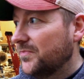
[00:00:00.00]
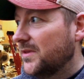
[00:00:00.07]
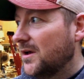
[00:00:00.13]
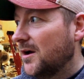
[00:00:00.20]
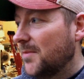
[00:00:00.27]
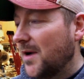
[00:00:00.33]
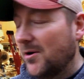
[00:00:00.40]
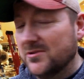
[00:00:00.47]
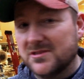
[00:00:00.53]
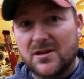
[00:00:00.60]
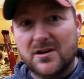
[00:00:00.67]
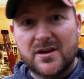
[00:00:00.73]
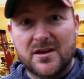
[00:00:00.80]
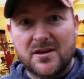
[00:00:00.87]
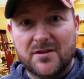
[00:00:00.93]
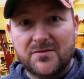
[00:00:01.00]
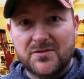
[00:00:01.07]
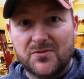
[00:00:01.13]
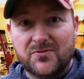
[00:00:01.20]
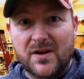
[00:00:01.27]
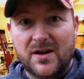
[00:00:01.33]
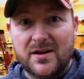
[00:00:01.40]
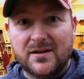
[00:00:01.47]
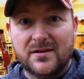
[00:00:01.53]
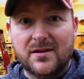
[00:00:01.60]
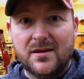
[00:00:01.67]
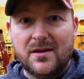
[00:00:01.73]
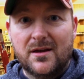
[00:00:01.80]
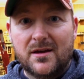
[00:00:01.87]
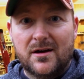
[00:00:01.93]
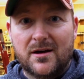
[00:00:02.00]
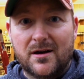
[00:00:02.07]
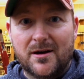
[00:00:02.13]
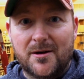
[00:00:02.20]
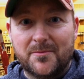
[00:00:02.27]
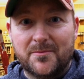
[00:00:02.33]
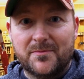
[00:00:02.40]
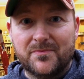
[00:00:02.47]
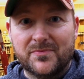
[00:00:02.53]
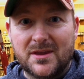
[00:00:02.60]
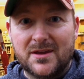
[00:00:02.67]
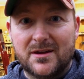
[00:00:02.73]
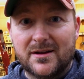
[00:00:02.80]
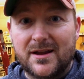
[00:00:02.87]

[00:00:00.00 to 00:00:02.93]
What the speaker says: I was lucky enough to find a